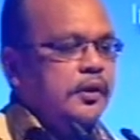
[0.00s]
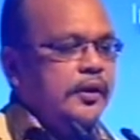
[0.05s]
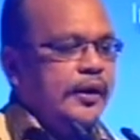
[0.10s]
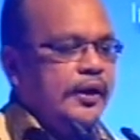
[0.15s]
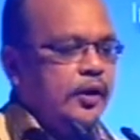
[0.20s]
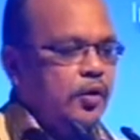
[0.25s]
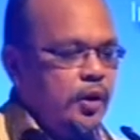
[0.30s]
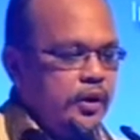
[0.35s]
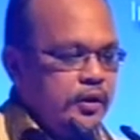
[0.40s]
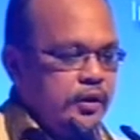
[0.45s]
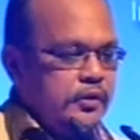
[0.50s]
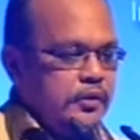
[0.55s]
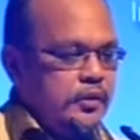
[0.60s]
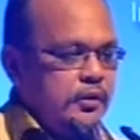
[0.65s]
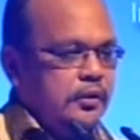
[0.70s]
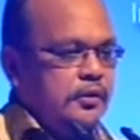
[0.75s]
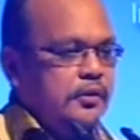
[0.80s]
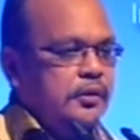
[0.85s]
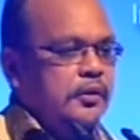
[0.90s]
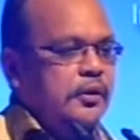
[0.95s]
acquired
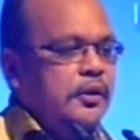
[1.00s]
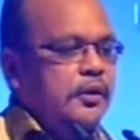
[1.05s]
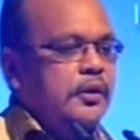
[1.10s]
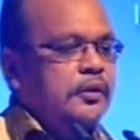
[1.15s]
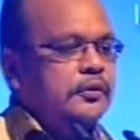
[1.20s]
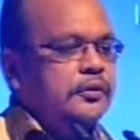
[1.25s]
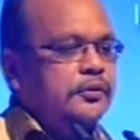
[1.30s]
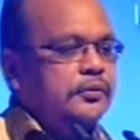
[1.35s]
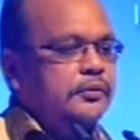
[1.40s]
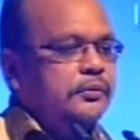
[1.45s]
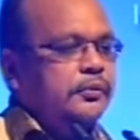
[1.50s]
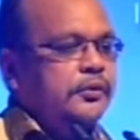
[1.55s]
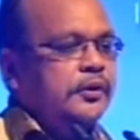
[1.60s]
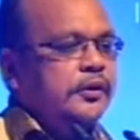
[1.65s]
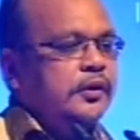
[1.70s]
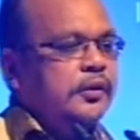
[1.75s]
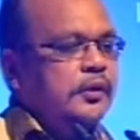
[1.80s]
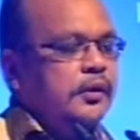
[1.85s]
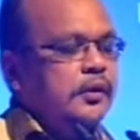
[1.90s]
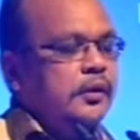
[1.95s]
through
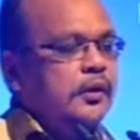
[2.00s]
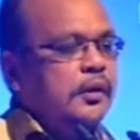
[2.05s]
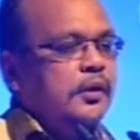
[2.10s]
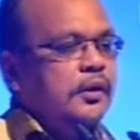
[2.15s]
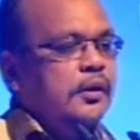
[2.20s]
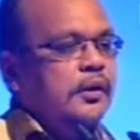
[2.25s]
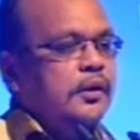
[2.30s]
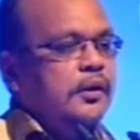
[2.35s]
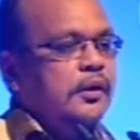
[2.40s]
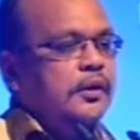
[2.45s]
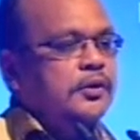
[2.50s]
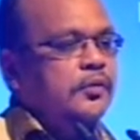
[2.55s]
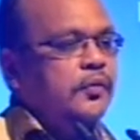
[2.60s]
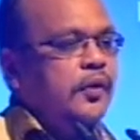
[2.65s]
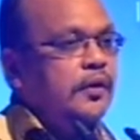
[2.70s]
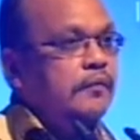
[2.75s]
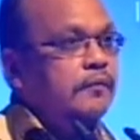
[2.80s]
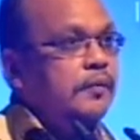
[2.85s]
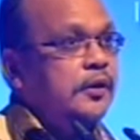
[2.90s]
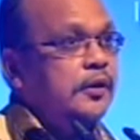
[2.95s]
the
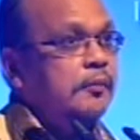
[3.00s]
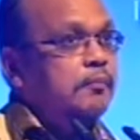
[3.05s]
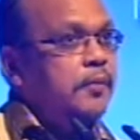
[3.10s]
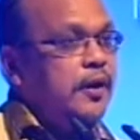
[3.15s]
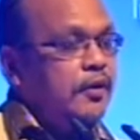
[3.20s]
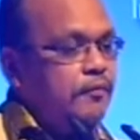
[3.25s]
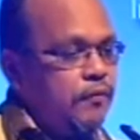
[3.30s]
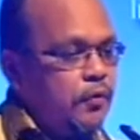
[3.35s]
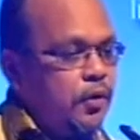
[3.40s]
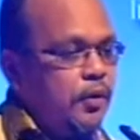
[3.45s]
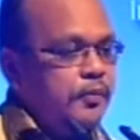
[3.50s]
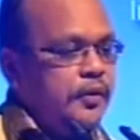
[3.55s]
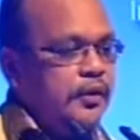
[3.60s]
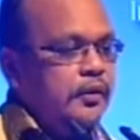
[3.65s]
UAV platform.